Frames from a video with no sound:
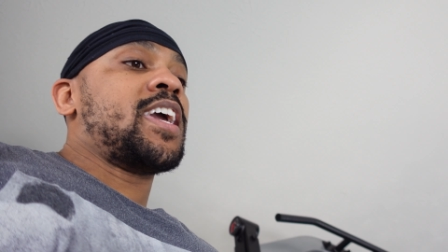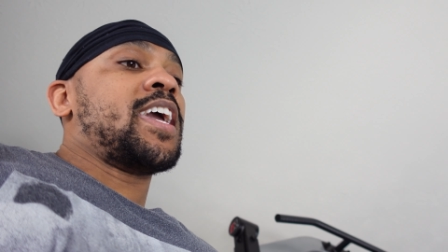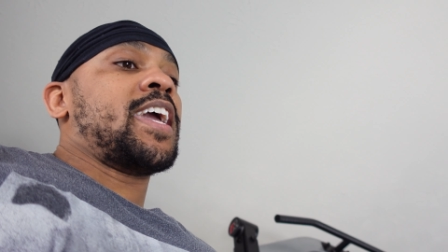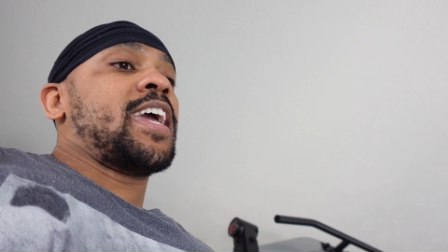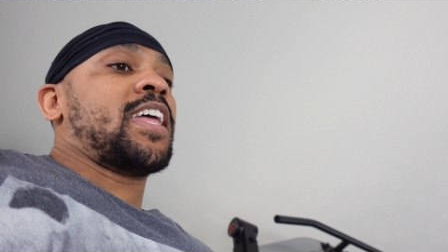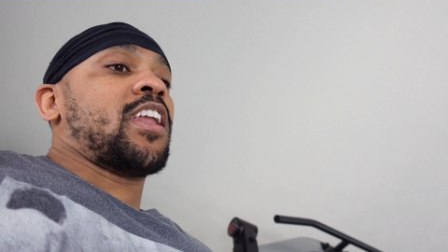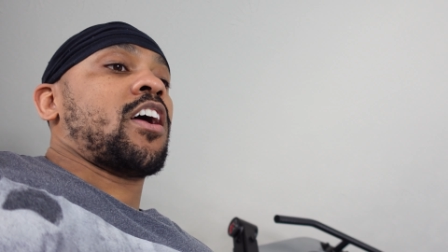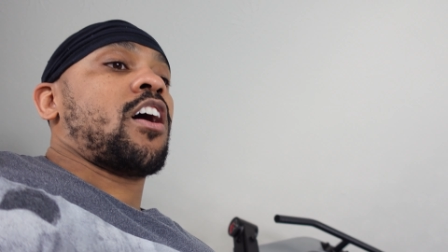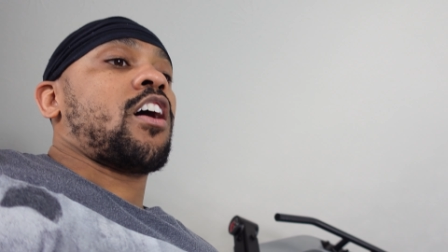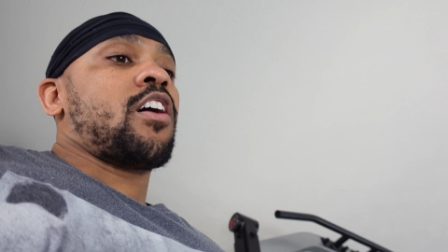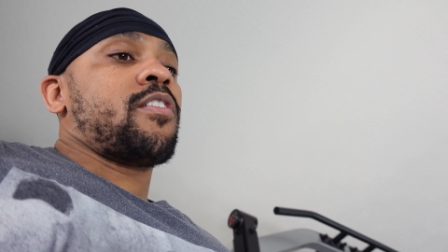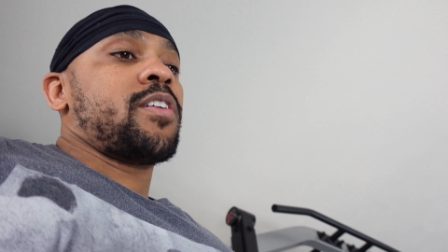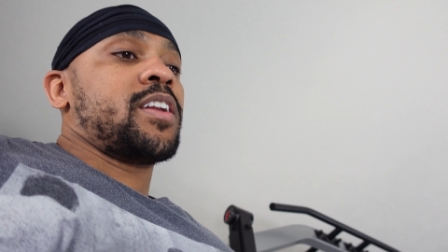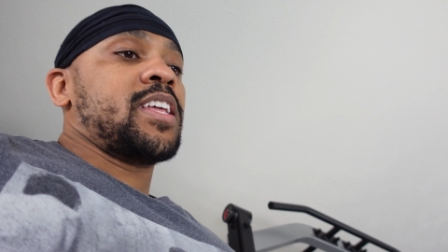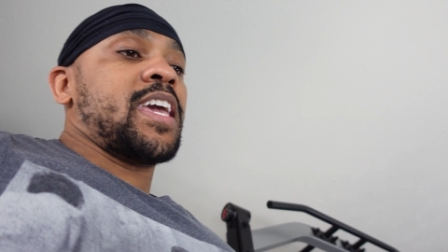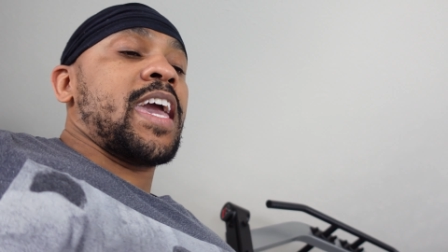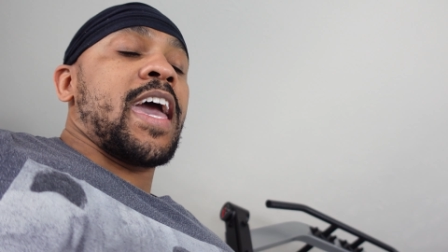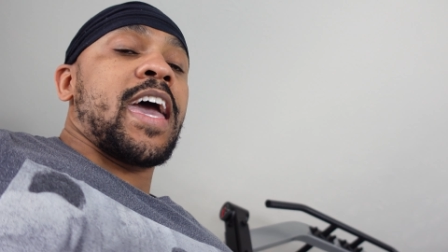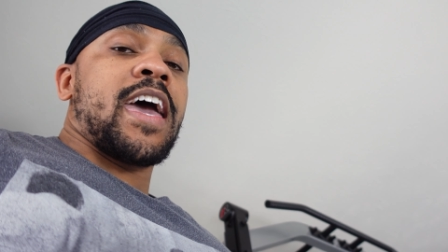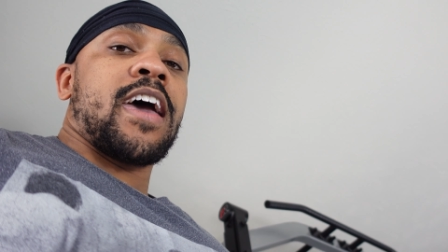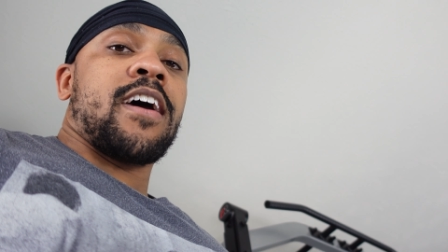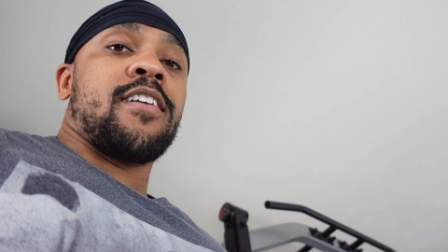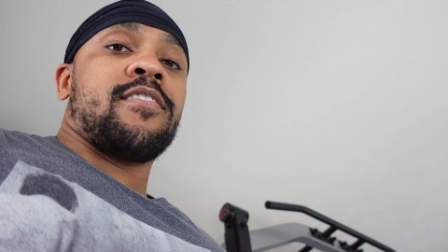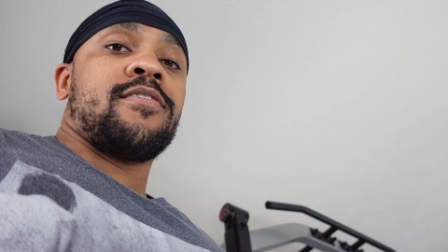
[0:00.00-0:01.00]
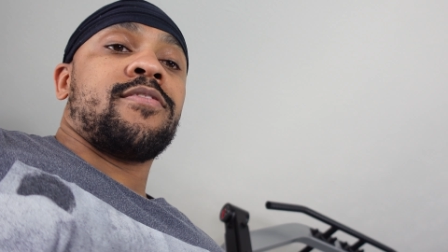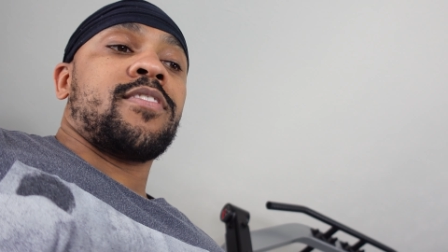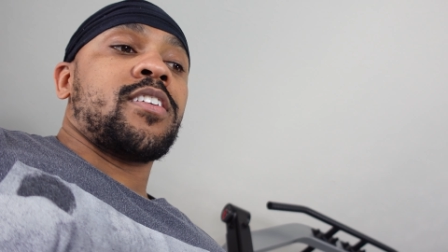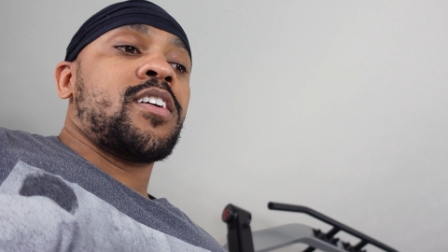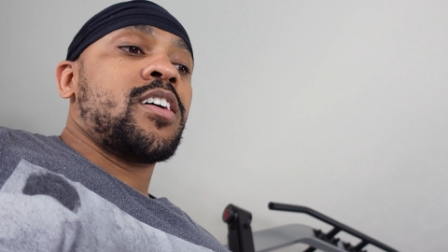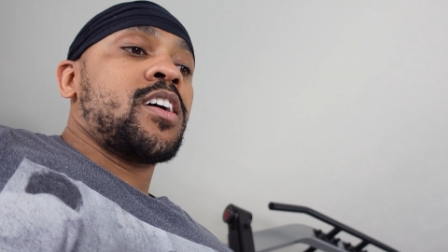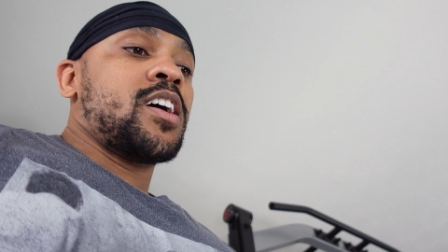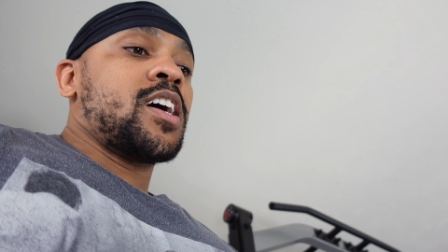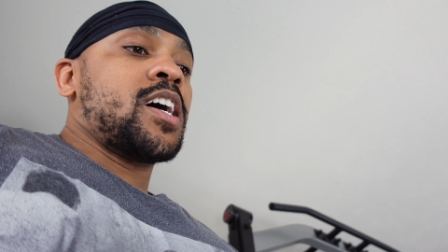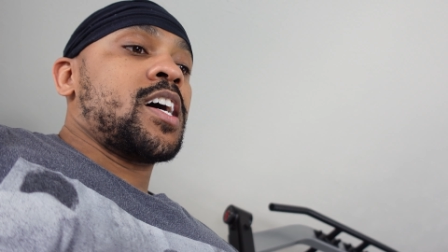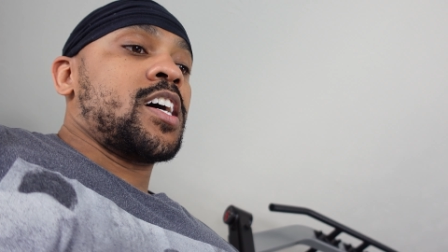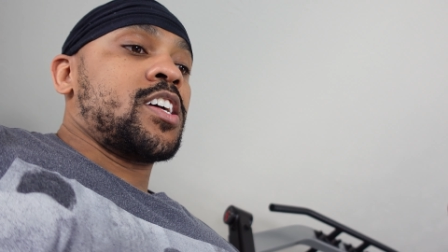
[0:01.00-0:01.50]
and I already have
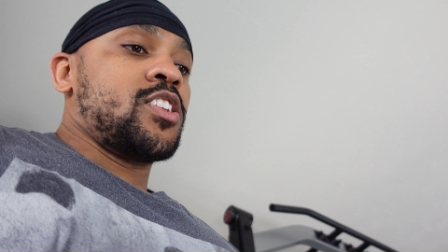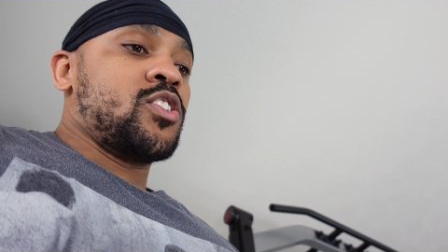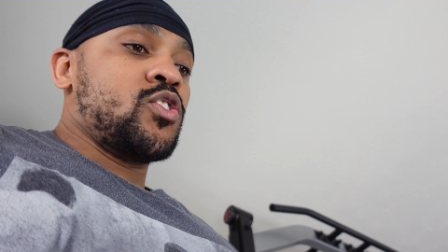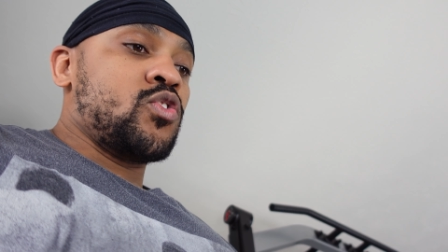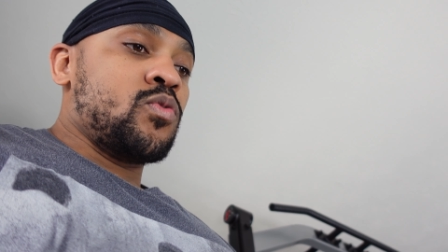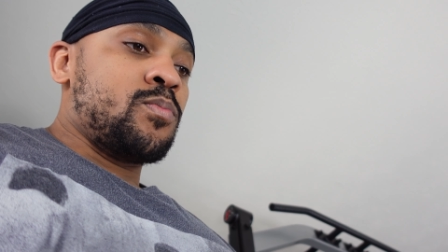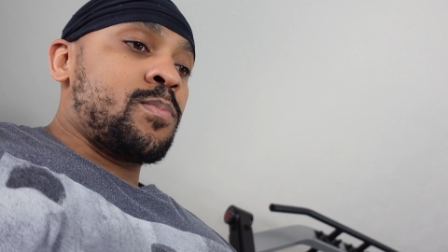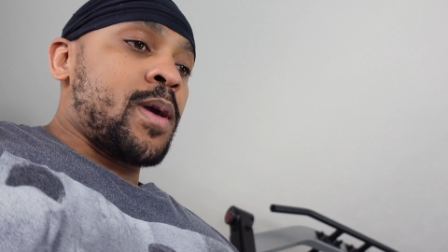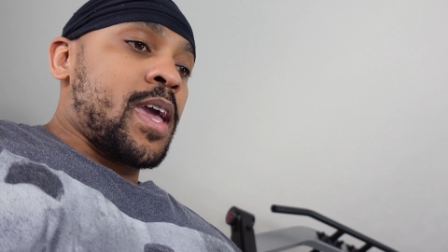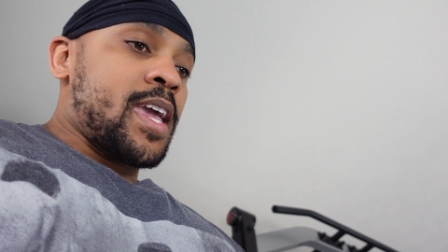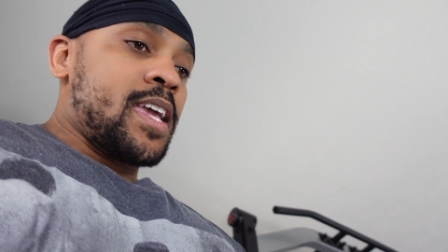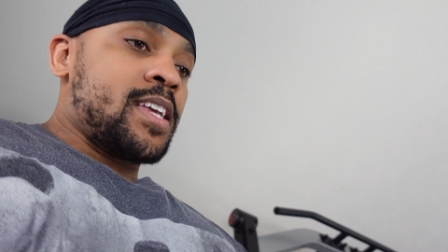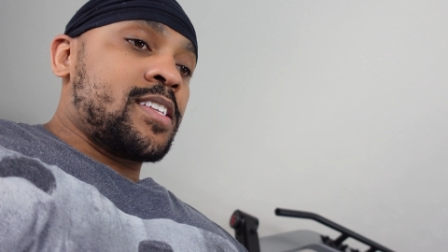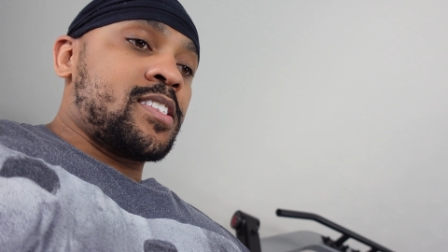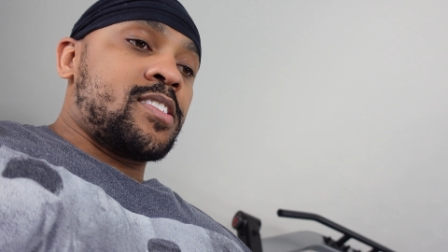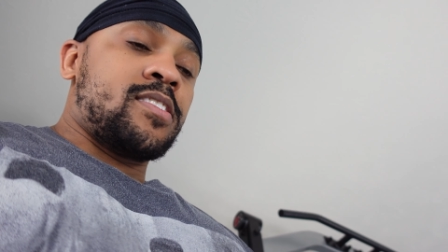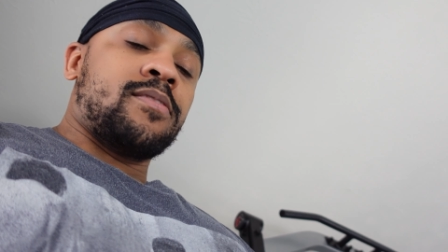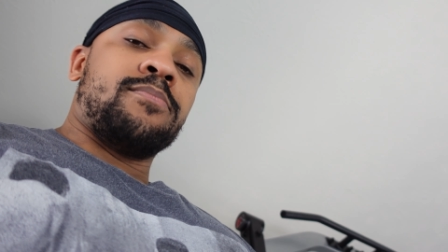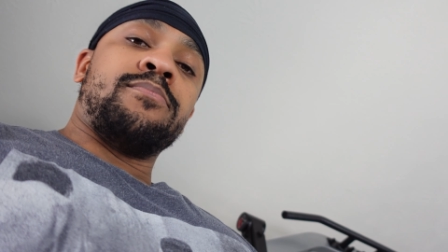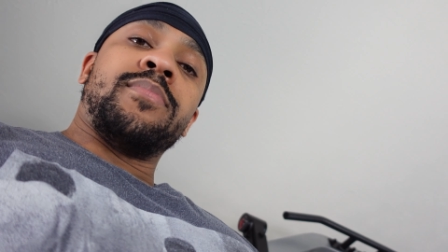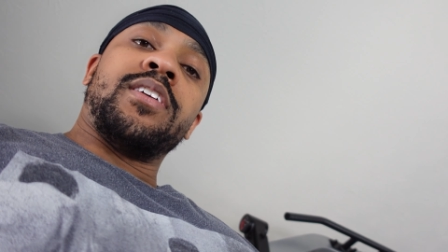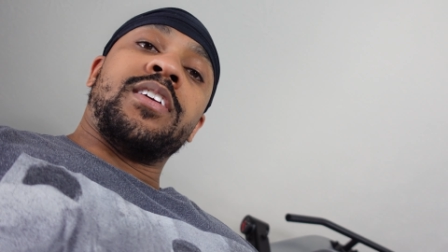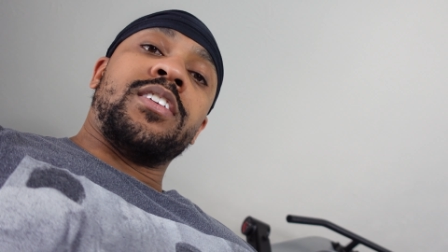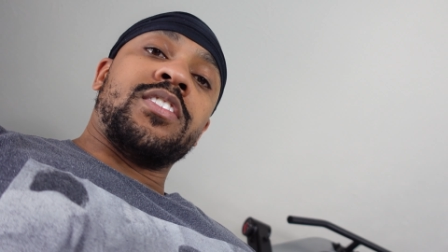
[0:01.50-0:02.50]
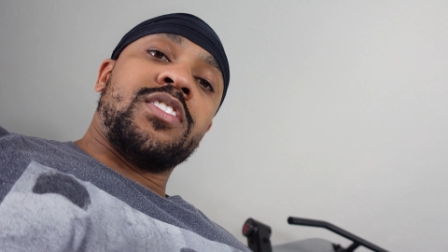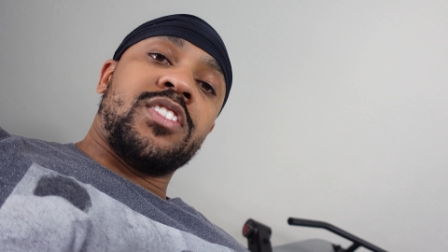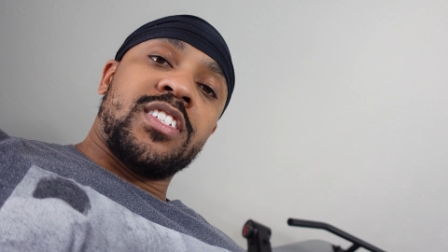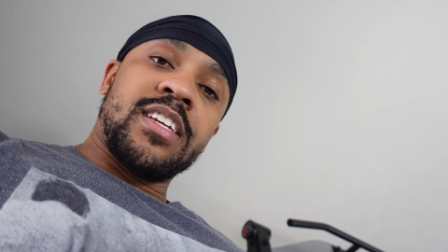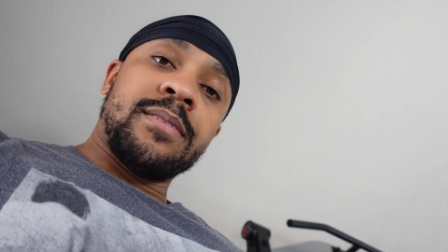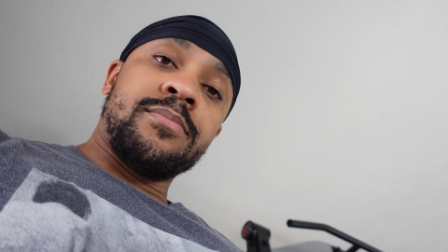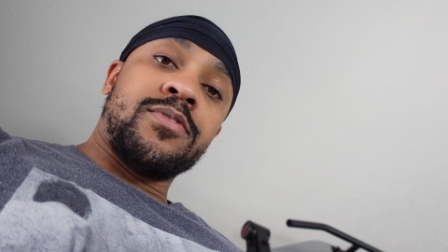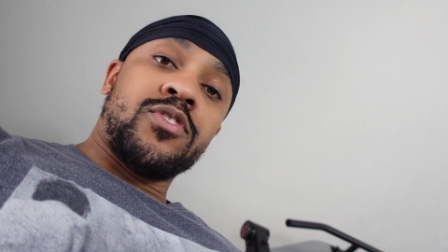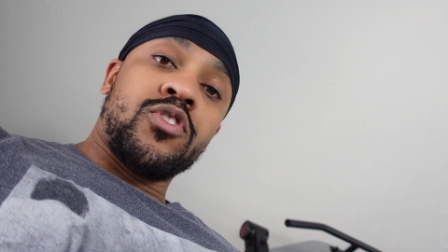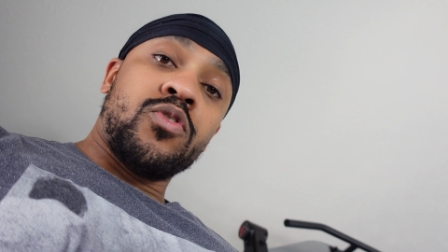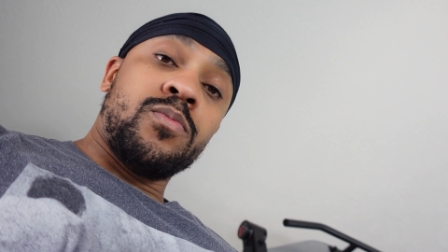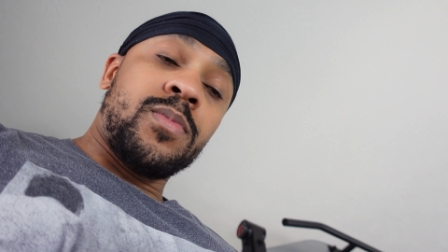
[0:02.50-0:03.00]
a new base being
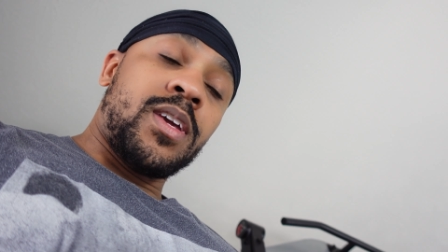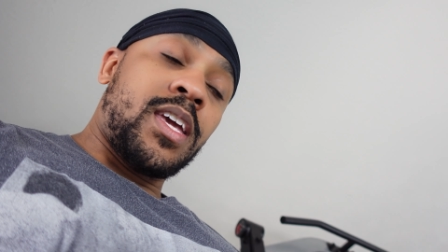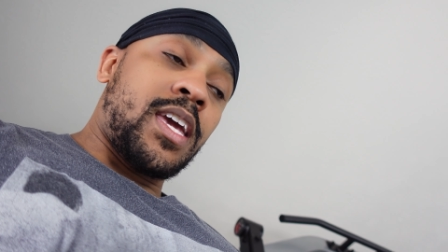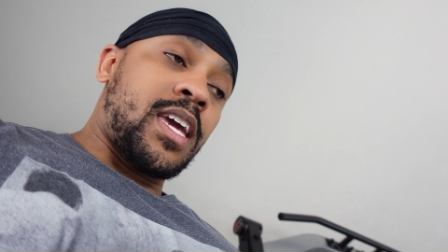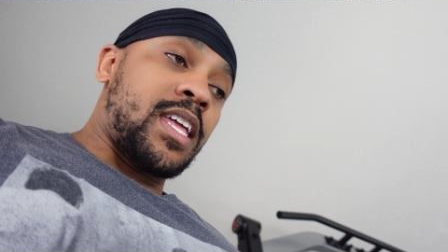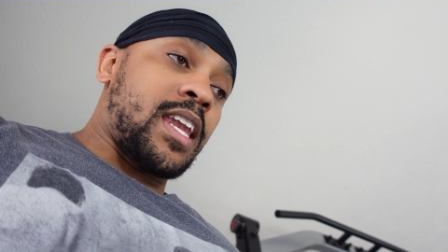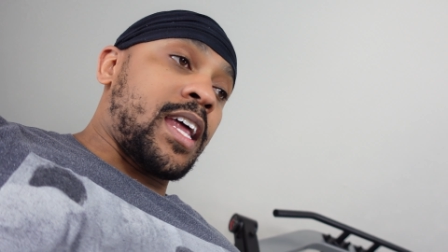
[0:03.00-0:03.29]
shipped to me,